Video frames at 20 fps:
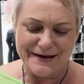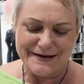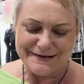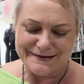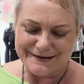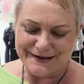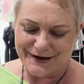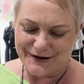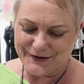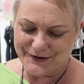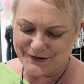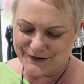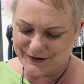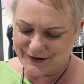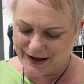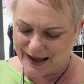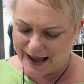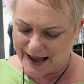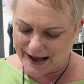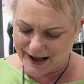So
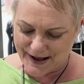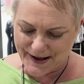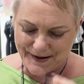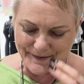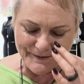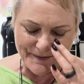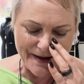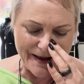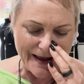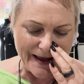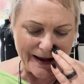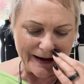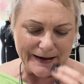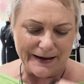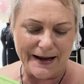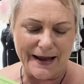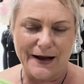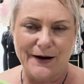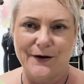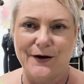
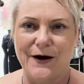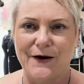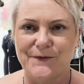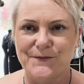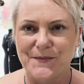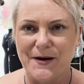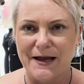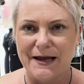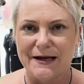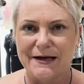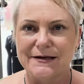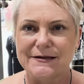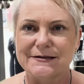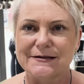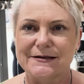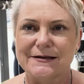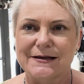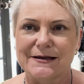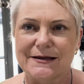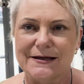now I've made
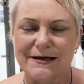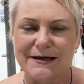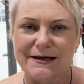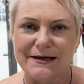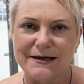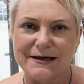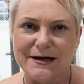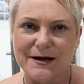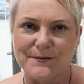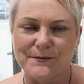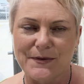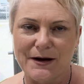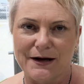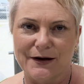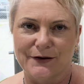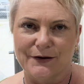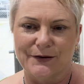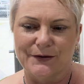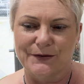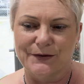the
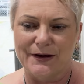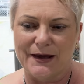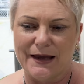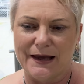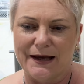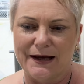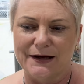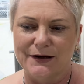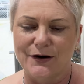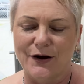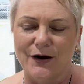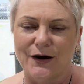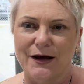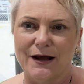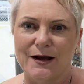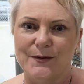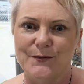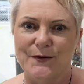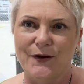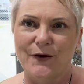Margot, and I
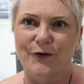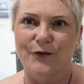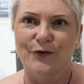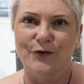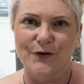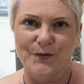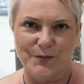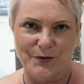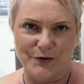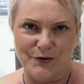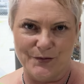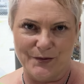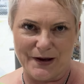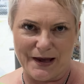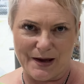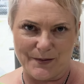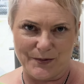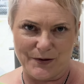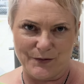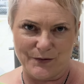am super uber happy